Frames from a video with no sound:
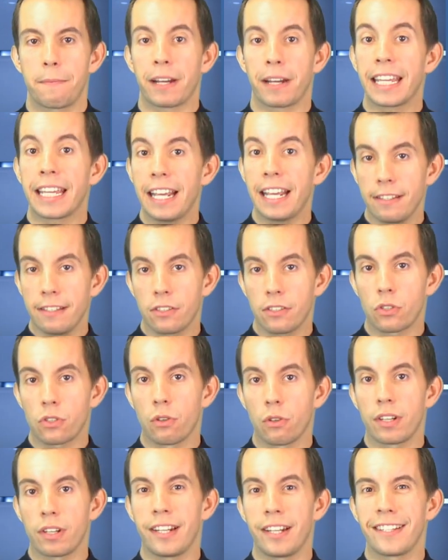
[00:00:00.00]
But he hasn't
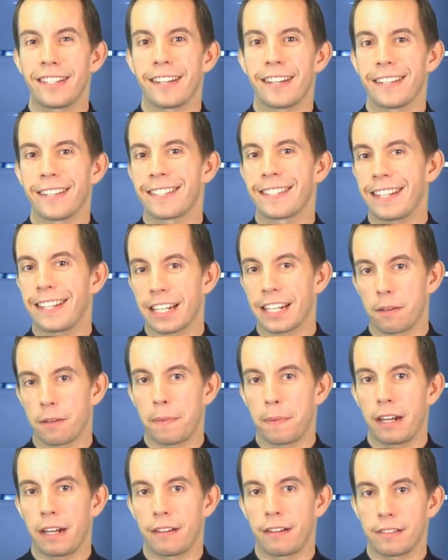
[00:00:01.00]
scored in his last 6
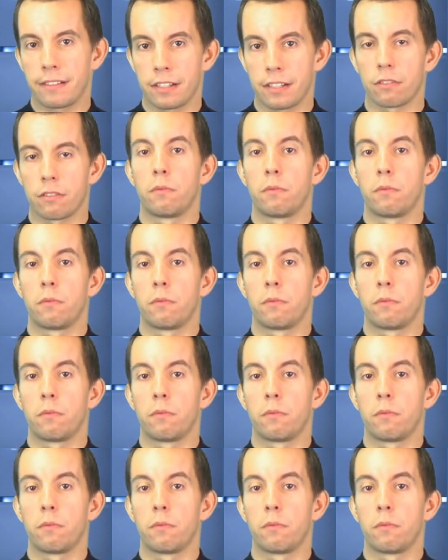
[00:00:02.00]
appearances,